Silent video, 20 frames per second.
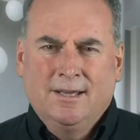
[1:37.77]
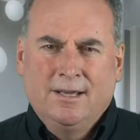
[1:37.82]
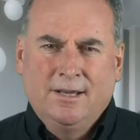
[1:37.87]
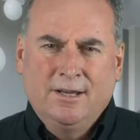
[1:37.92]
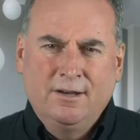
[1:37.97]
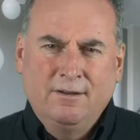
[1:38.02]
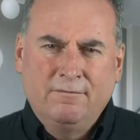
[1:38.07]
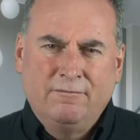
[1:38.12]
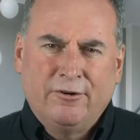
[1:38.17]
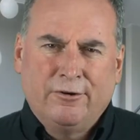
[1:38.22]

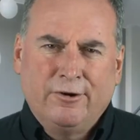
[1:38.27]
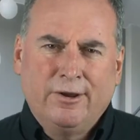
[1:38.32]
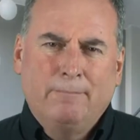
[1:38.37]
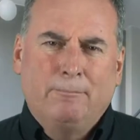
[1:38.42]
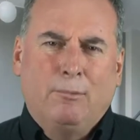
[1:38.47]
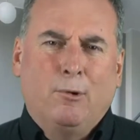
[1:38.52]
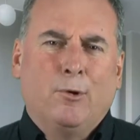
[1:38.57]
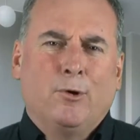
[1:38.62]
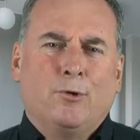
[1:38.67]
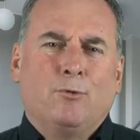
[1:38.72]
In a very
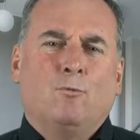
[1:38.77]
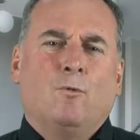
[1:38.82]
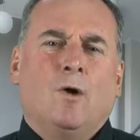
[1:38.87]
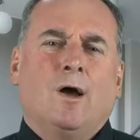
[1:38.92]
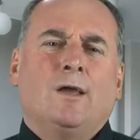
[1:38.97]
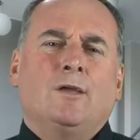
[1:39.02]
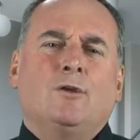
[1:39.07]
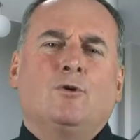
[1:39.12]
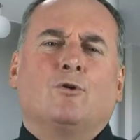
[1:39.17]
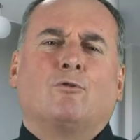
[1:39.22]
important
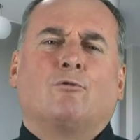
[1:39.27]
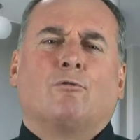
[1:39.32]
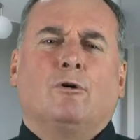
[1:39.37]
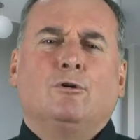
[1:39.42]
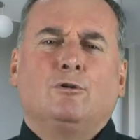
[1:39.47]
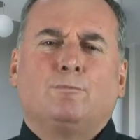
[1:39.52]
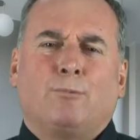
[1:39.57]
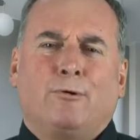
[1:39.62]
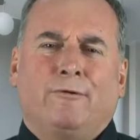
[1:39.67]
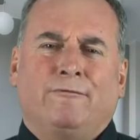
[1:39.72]
way, your
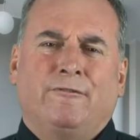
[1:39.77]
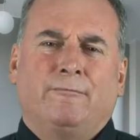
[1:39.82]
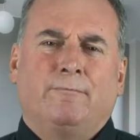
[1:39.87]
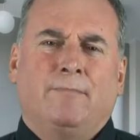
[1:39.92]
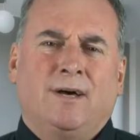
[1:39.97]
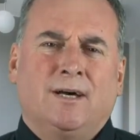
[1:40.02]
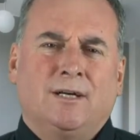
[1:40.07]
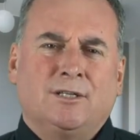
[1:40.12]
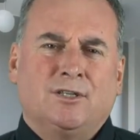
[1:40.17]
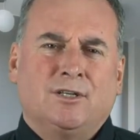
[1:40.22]
gross profit
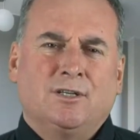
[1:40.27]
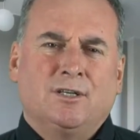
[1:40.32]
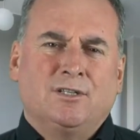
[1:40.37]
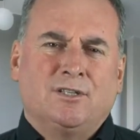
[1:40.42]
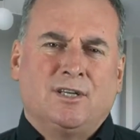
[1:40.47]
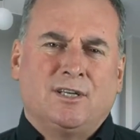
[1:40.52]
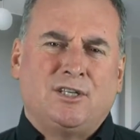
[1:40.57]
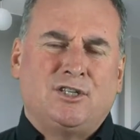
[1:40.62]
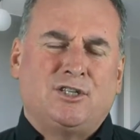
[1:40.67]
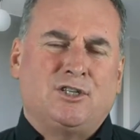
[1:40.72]
margin is
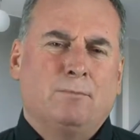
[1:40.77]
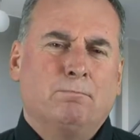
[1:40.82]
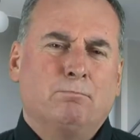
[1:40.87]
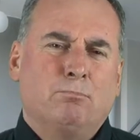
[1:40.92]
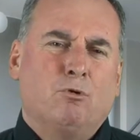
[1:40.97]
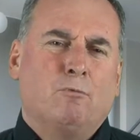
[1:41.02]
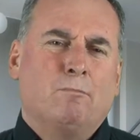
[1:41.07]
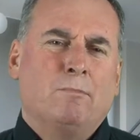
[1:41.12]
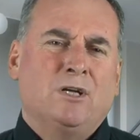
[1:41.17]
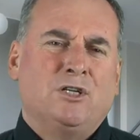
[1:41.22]
a
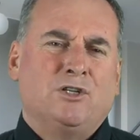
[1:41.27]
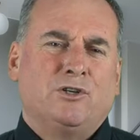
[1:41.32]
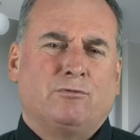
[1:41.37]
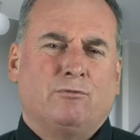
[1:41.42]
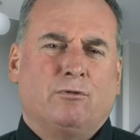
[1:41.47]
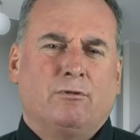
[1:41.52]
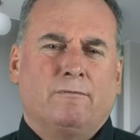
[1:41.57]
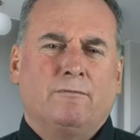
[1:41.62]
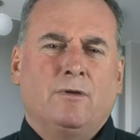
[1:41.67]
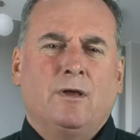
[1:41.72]
simple
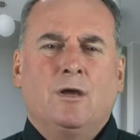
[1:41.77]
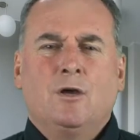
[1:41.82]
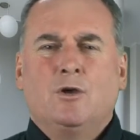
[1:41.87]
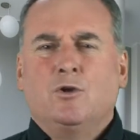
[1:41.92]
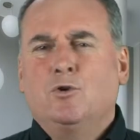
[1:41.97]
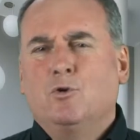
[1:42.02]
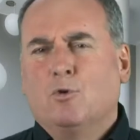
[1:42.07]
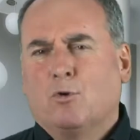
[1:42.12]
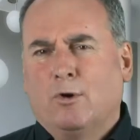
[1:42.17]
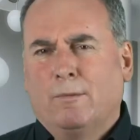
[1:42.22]
measure of
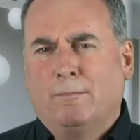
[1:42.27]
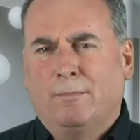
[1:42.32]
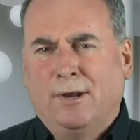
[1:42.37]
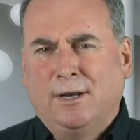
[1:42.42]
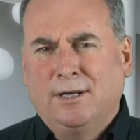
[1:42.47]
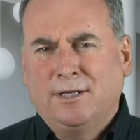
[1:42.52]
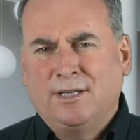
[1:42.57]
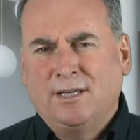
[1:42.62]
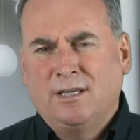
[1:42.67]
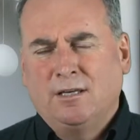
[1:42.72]
your
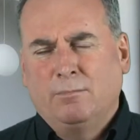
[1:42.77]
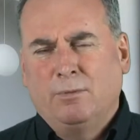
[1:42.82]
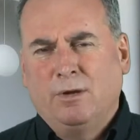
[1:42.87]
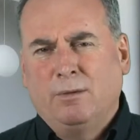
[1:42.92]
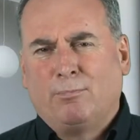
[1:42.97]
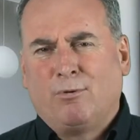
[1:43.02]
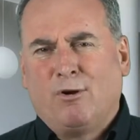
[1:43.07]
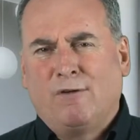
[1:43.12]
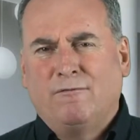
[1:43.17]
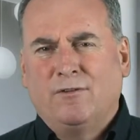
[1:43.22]
ability to be
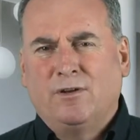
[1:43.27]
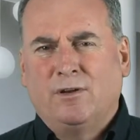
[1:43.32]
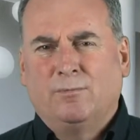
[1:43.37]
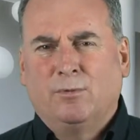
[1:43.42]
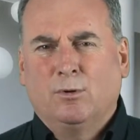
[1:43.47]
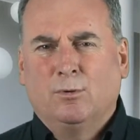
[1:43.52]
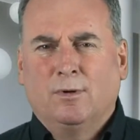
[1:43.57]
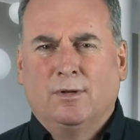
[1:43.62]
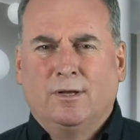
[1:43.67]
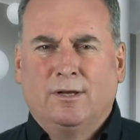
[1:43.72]

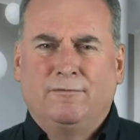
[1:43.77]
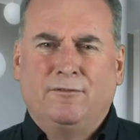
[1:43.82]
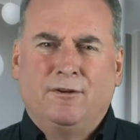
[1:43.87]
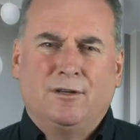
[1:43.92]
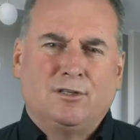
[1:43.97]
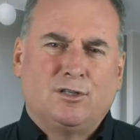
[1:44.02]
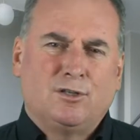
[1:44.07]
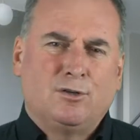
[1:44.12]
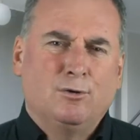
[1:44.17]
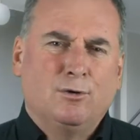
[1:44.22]
profitable. If
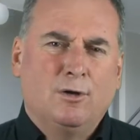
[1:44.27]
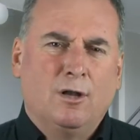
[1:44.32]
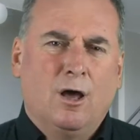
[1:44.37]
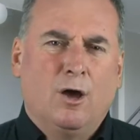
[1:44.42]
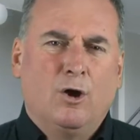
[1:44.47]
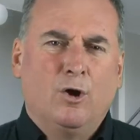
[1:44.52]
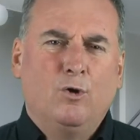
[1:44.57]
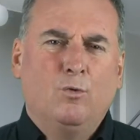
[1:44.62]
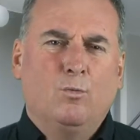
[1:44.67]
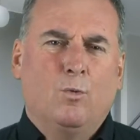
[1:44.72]
it's too
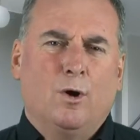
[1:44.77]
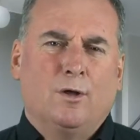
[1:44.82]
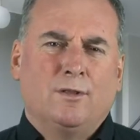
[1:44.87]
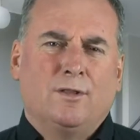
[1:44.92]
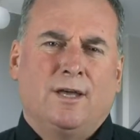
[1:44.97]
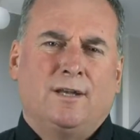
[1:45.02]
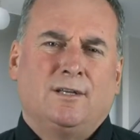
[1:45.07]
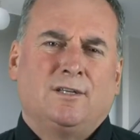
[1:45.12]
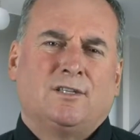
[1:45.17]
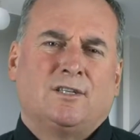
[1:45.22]
low, what
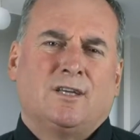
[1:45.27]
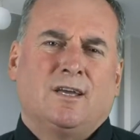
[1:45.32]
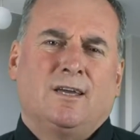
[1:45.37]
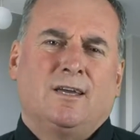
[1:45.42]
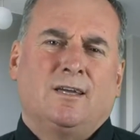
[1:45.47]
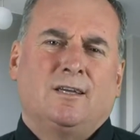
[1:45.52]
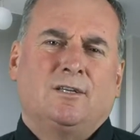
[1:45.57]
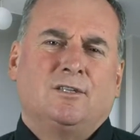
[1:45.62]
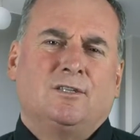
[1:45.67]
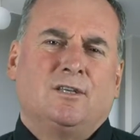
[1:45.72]
that is
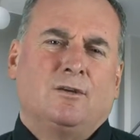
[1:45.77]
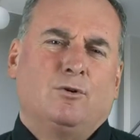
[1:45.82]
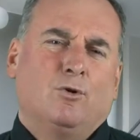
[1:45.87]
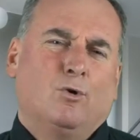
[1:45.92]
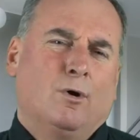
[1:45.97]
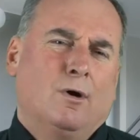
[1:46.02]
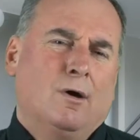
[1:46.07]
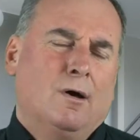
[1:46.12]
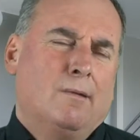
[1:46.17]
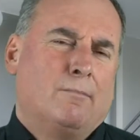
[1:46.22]
saying is that
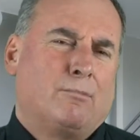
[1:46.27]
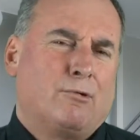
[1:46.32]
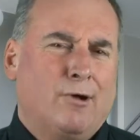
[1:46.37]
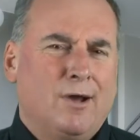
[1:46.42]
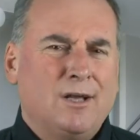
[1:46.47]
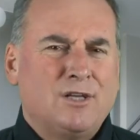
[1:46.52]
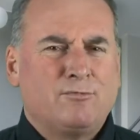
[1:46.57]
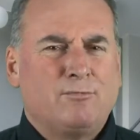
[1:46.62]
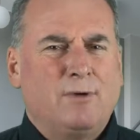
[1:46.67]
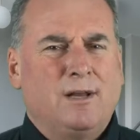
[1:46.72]
your
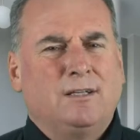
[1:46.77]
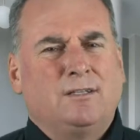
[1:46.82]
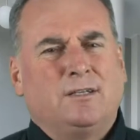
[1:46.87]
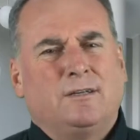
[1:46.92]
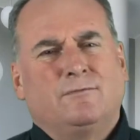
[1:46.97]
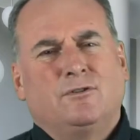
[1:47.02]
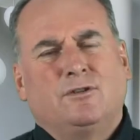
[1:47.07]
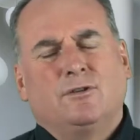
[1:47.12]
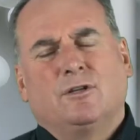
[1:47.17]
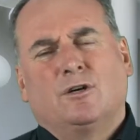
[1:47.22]
price
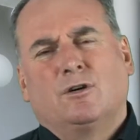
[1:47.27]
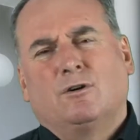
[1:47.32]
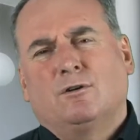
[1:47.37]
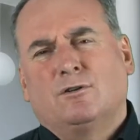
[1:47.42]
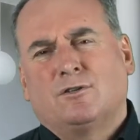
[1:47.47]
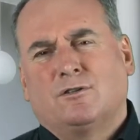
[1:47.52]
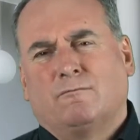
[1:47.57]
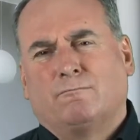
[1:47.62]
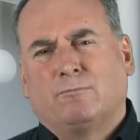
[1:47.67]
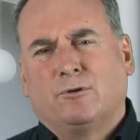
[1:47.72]
relative to the
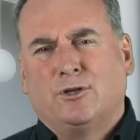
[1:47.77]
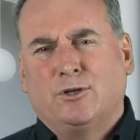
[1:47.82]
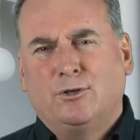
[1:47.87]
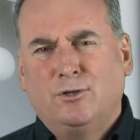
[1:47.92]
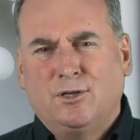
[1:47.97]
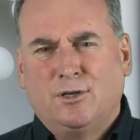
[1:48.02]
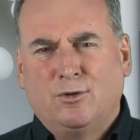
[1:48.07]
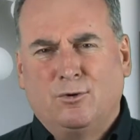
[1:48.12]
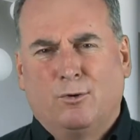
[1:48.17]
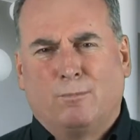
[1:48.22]
cost of
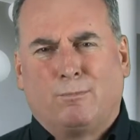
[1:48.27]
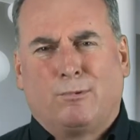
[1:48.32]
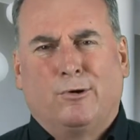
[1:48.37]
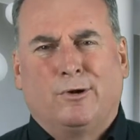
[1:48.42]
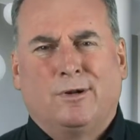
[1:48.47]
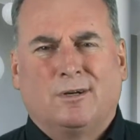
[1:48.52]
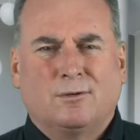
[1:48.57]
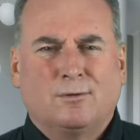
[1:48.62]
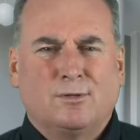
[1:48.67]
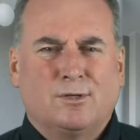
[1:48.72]
producing your
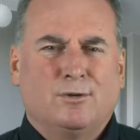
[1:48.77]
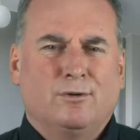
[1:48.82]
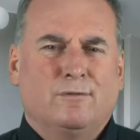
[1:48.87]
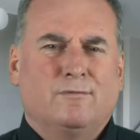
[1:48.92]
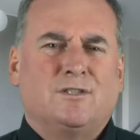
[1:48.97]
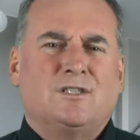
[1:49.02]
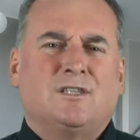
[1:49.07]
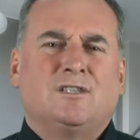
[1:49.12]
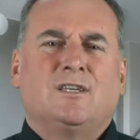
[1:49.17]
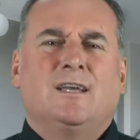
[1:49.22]
product or
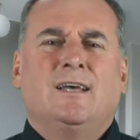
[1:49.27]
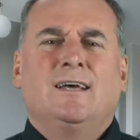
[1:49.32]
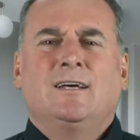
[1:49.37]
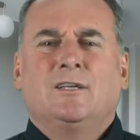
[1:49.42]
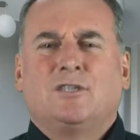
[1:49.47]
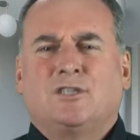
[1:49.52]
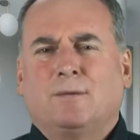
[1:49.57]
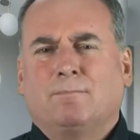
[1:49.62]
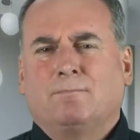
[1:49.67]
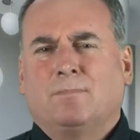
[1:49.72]
service is
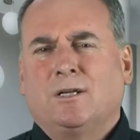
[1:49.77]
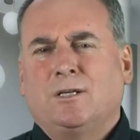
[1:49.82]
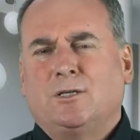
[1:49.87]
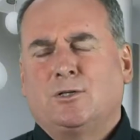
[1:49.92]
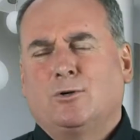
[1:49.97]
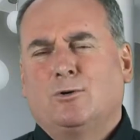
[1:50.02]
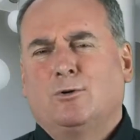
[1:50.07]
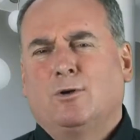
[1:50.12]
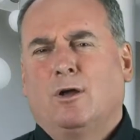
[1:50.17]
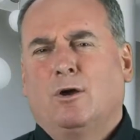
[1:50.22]
simply
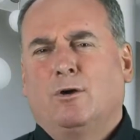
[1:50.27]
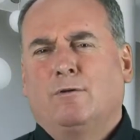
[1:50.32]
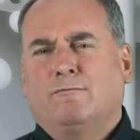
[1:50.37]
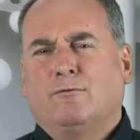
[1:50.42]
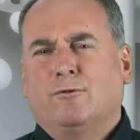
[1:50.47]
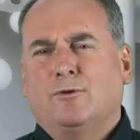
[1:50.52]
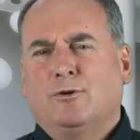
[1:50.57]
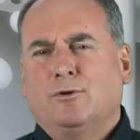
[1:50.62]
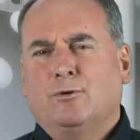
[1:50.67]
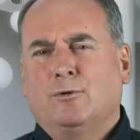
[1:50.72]
too low
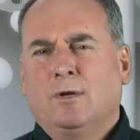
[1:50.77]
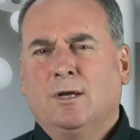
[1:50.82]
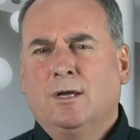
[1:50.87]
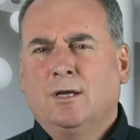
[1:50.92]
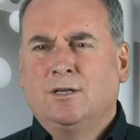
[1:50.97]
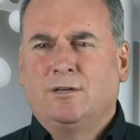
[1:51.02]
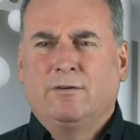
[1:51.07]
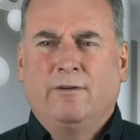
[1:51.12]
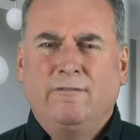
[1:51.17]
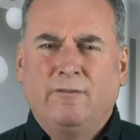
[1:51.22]
for you
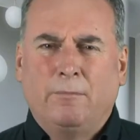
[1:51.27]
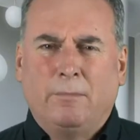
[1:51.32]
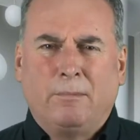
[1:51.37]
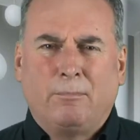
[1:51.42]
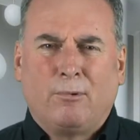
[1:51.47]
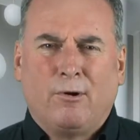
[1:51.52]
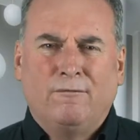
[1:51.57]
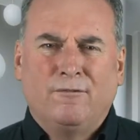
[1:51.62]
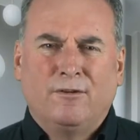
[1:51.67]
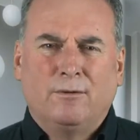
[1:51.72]
to ever be
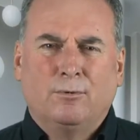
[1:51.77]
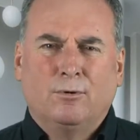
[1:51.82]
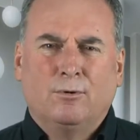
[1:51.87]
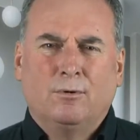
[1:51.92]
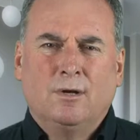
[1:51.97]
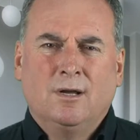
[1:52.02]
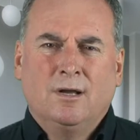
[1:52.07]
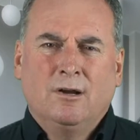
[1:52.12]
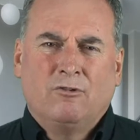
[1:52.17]
profitable.